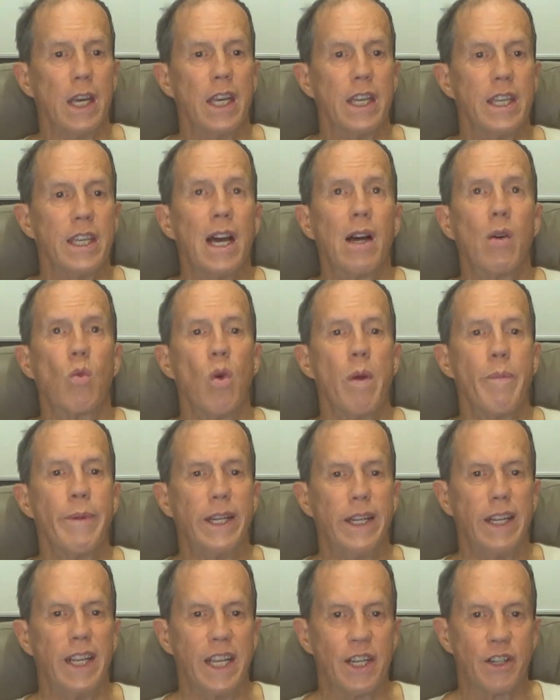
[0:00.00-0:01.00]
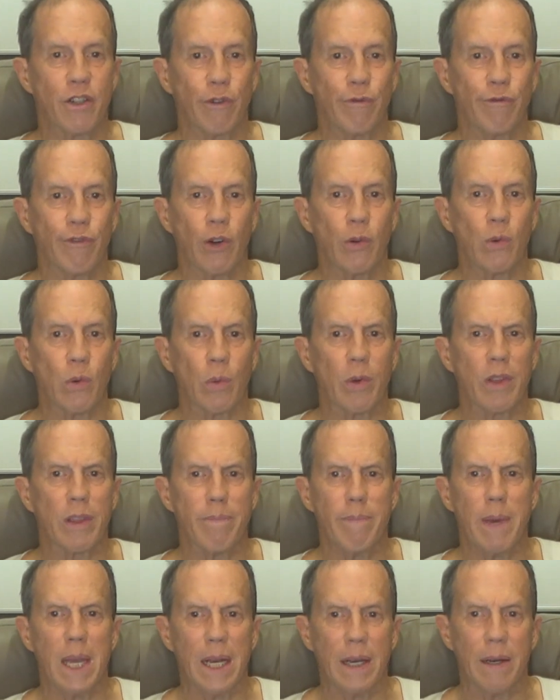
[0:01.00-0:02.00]
Young women need to vote with
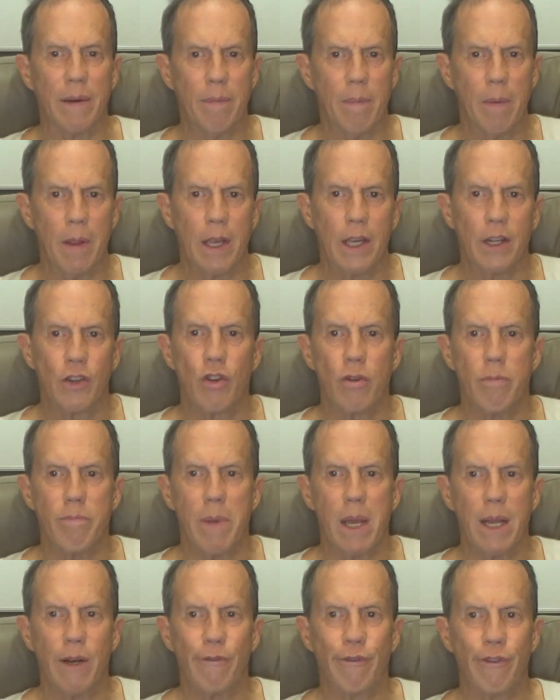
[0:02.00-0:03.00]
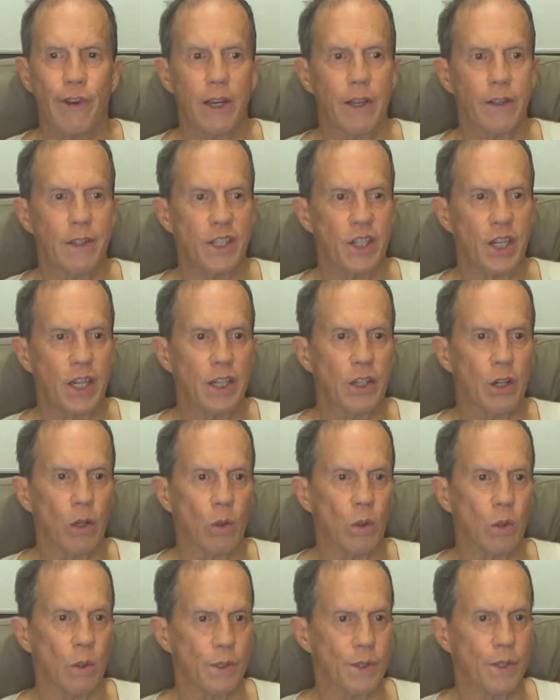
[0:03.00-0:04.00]
men, to menfair the gender
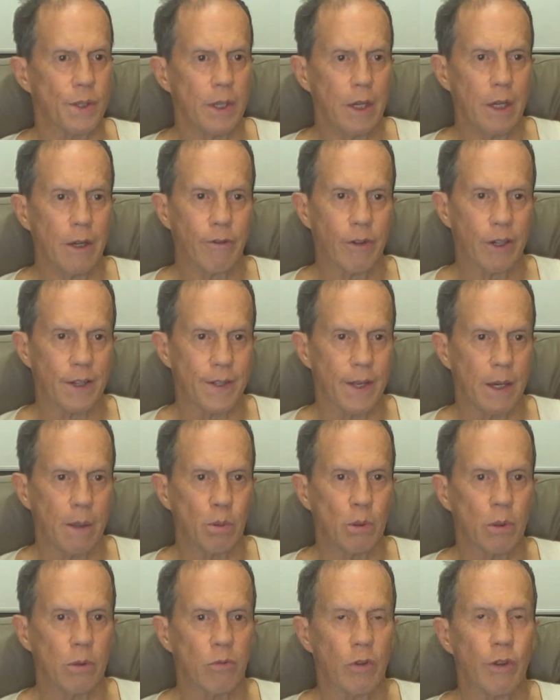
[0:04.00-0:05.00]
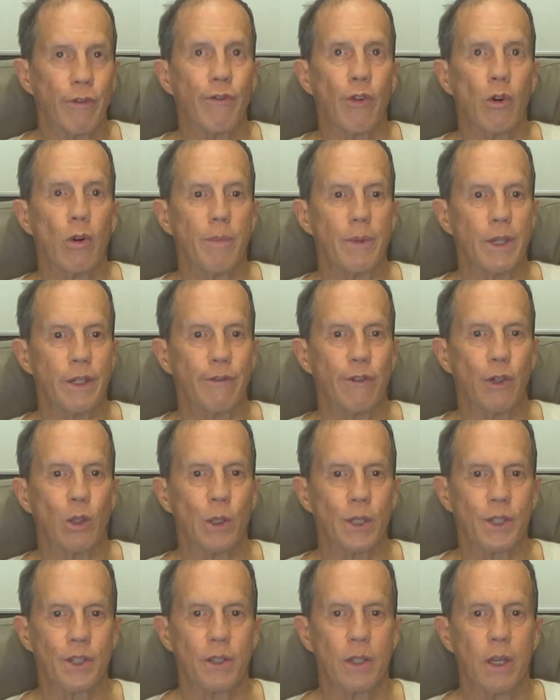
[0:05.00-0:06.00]
laws, for example, reform
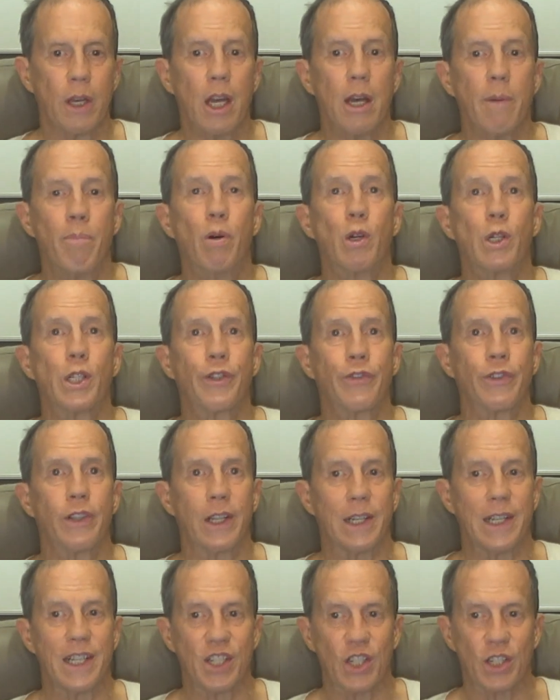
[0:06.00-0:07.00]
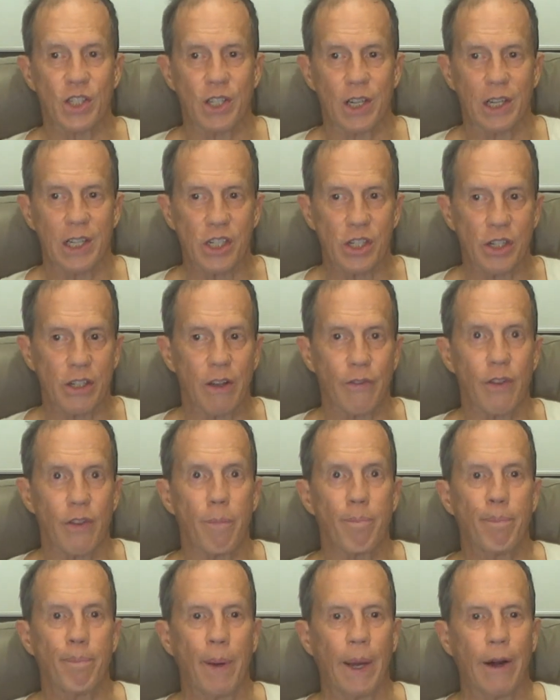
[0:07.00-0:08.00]
divorce, push for the legislation of the
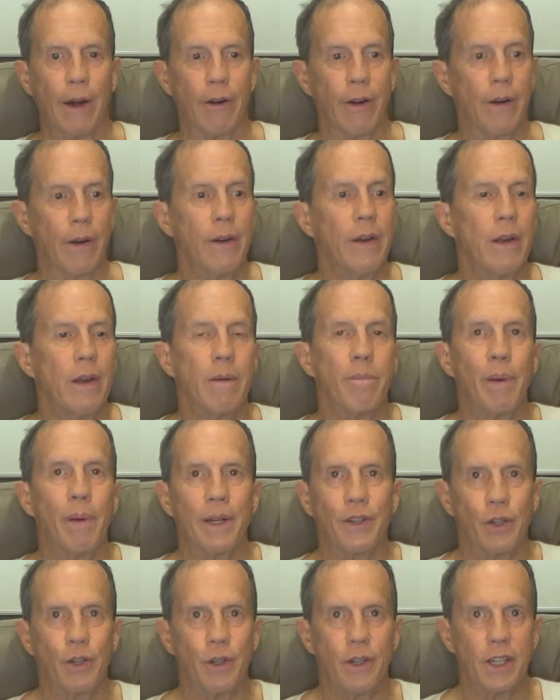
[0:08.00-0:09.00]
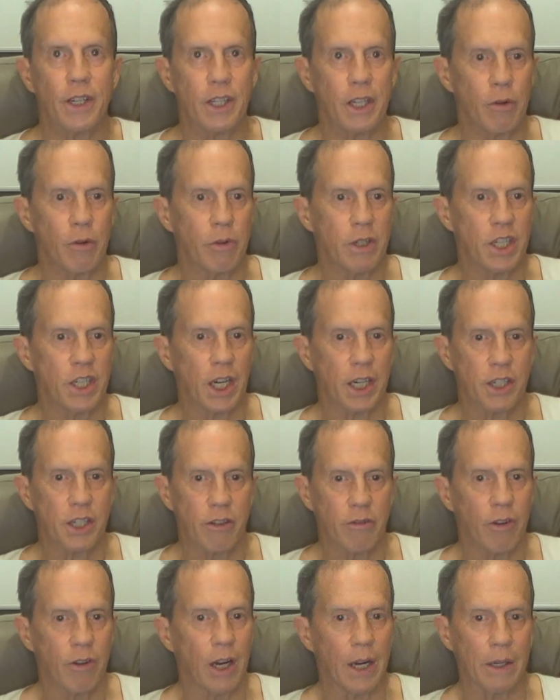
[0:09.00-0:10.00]
paternity
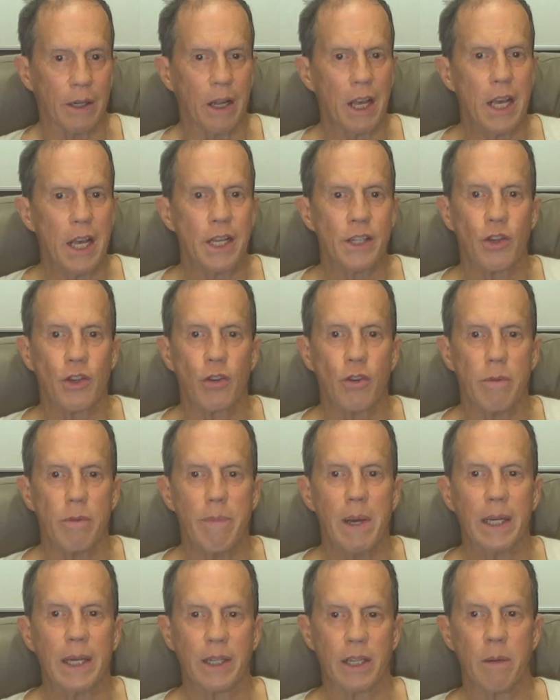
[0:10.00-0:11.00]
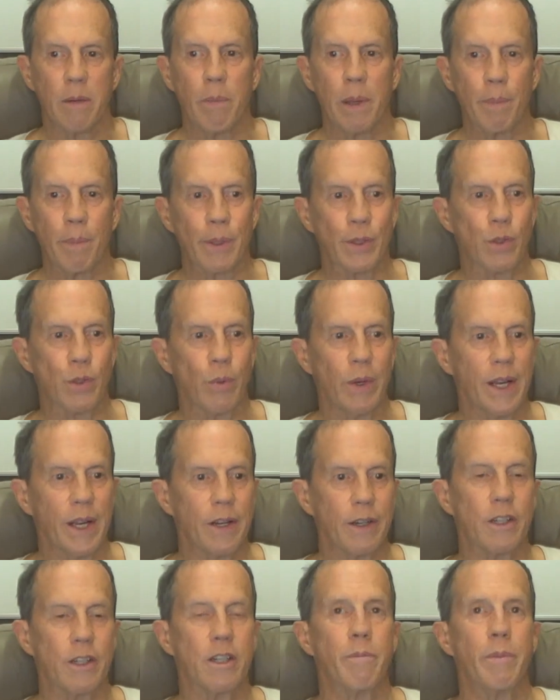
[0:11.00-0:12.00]
rejection right, so that men can be
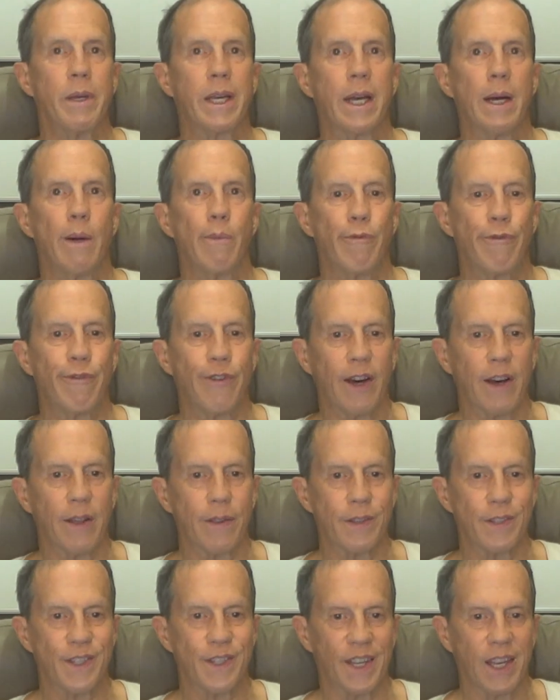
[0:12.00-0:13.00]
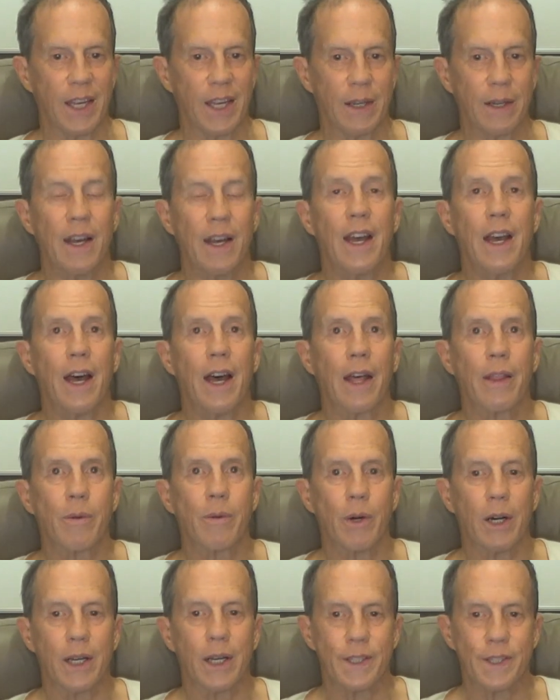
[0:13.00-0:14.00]
persuaded to become fathers again.
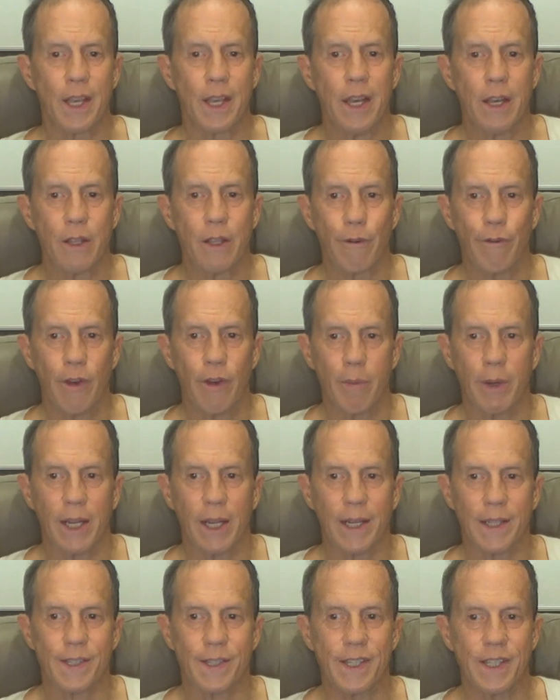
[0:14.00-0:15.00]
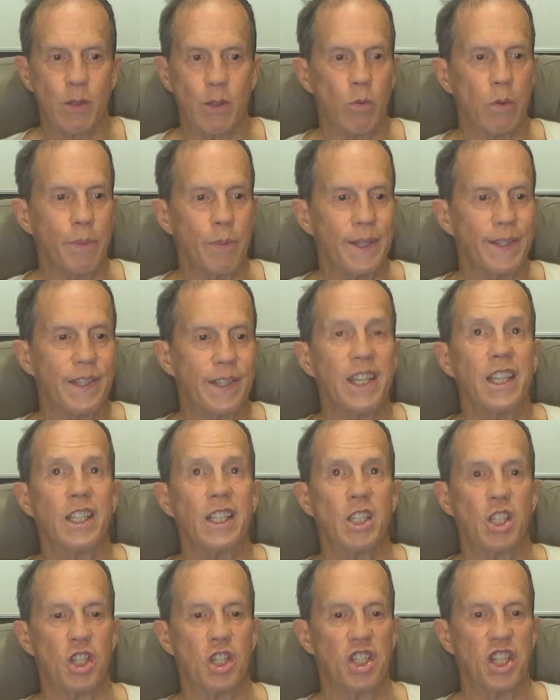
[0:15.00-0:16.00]
Otherwise, the feminazis will be seen
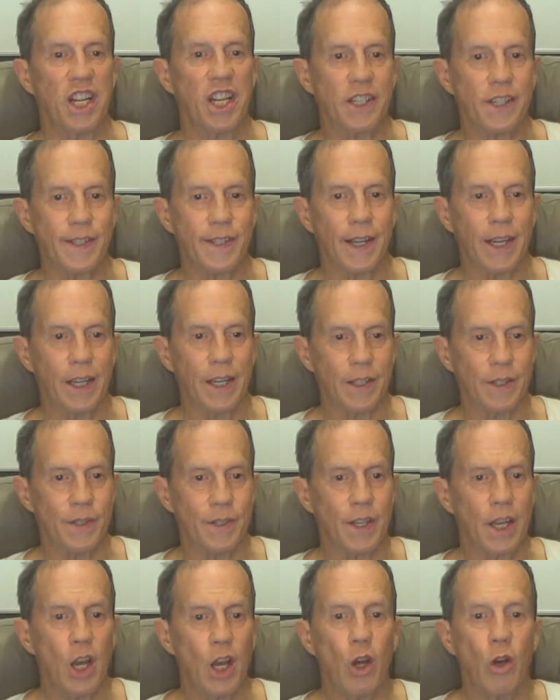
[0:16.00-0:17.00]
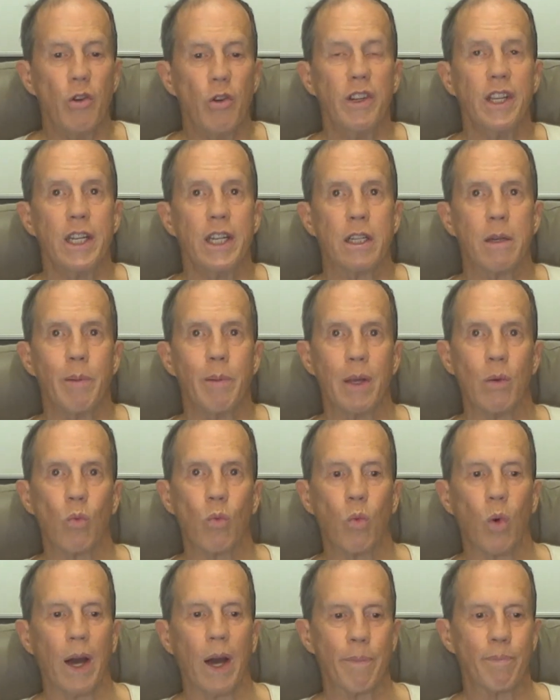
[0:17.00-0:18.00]
as genociders who need to be
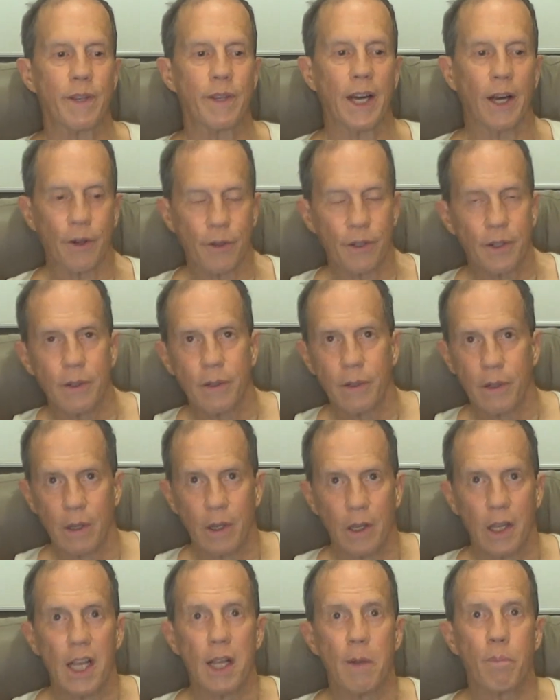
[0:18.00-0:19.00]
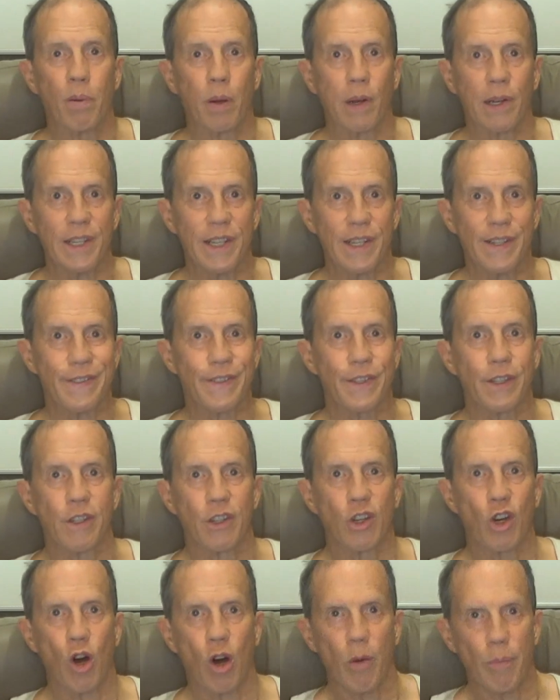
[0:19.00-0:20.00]
wiped out. Please
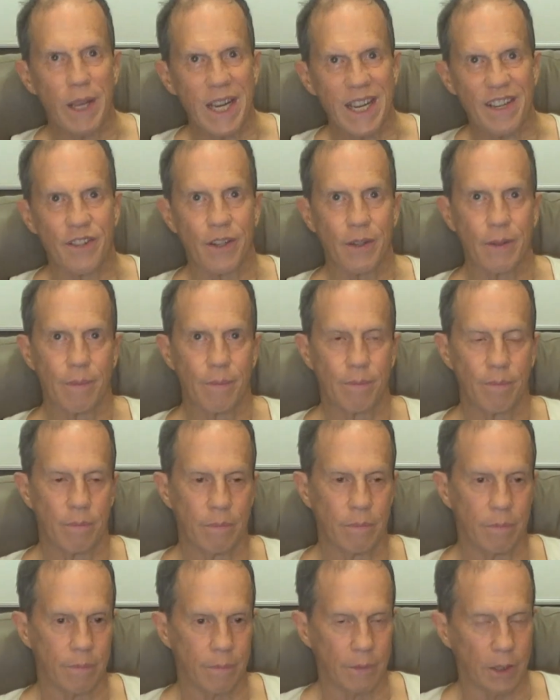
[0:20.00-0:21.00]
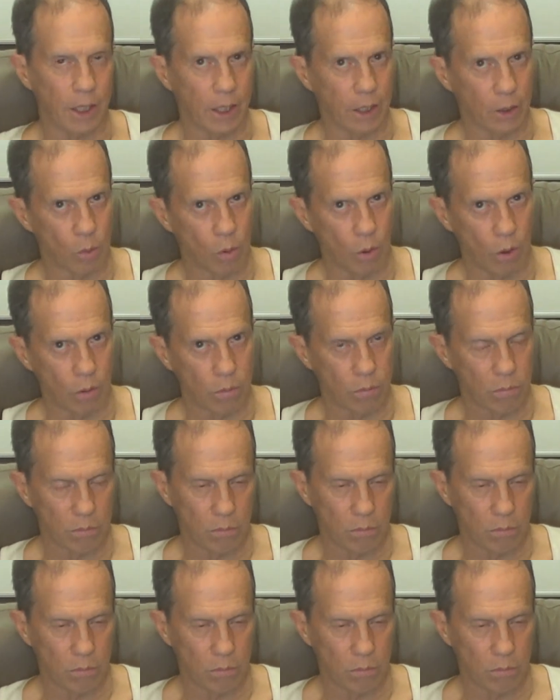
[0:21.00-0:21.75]
comment." End quote.